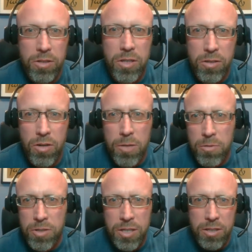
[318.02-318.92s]
then you're
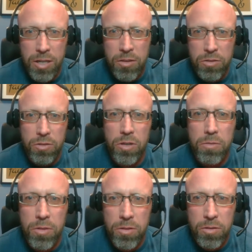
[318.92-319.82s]
able to get in that
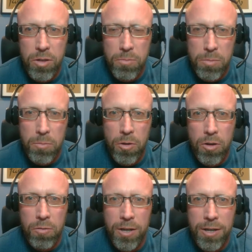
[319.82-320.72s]
30 member
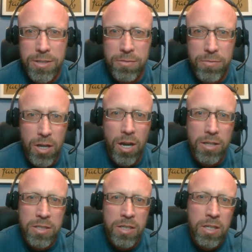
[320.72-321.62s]
mark range. If
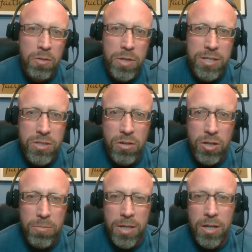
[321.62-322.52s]
not, we can
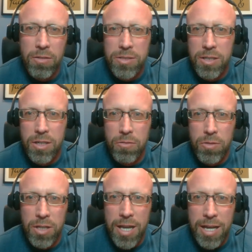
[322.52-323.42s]
talk about
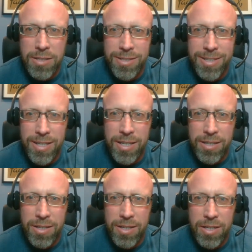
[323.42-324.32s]
really adding in a
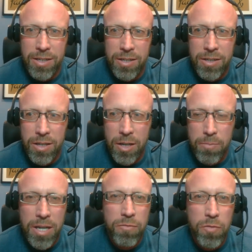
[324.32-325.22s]

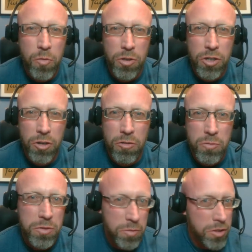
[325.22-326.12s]
pay it forward coach,
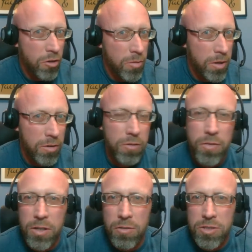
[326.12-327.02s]
which we talked about in other
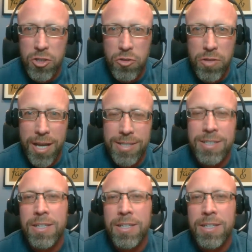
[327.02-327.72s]
videos to do that.